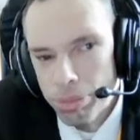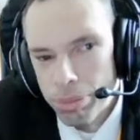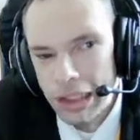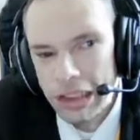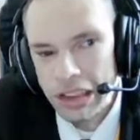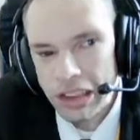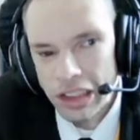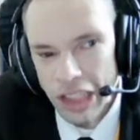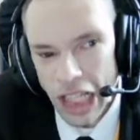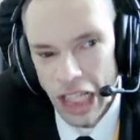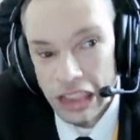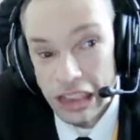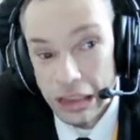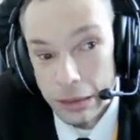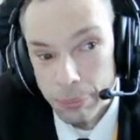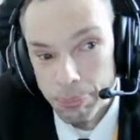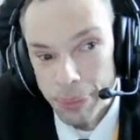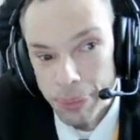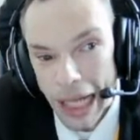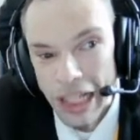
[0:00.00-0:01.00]
bringing
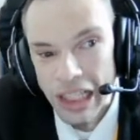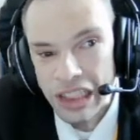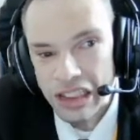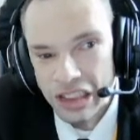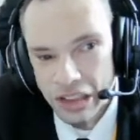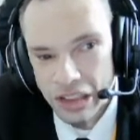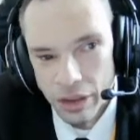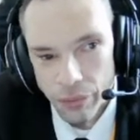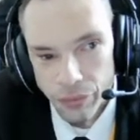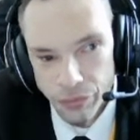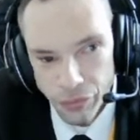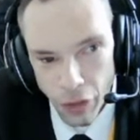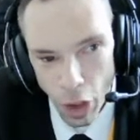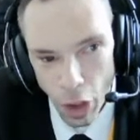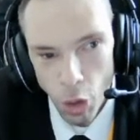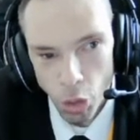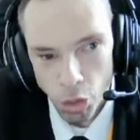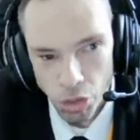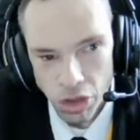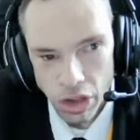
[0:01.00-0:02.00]
ladies back into the
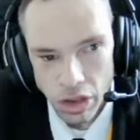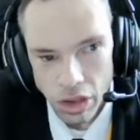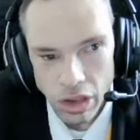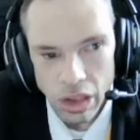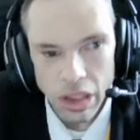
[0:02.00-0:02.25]
fold,